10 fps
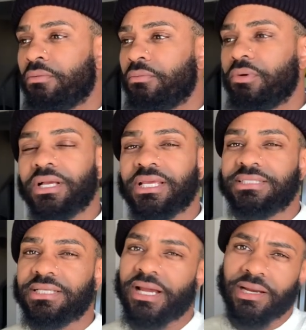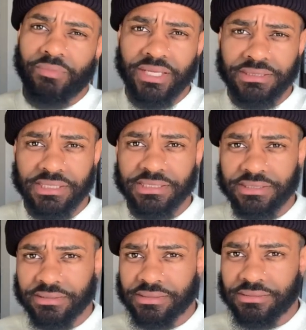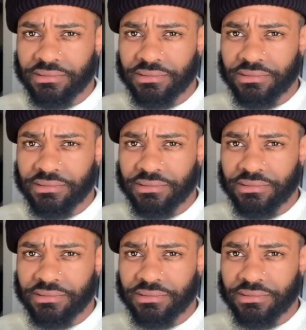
Well, I guess it kind of makes sense because